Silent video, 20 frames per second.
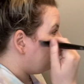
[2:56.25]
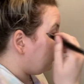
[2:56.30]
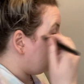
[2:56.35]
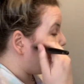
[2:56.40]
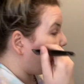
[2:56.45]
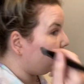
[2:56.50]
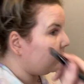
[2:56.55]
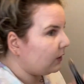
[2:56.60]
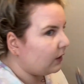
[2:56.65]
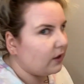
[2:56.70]
I
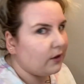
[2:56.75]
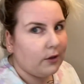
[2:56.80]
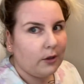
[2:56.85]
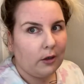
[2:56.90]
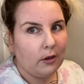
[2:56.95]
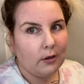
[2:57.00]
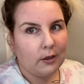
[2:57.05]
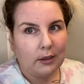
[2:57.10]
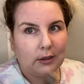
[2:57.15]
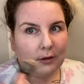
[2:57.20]
was
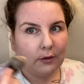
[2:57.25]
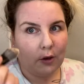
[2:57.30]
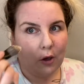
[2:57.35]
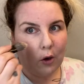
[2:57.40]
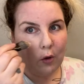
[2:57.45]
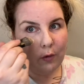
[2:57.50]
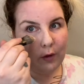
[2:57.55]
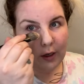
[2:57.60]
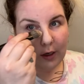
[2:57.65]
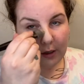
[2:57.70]
concerned because of
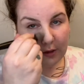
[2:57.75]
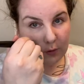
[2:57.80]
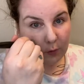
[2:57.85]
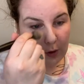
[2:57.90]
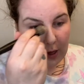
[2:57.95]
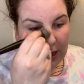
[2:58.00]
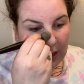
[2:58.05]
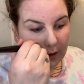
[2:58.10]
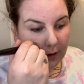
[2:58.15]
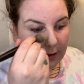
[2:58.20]
COVID as
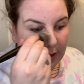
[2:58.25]
well.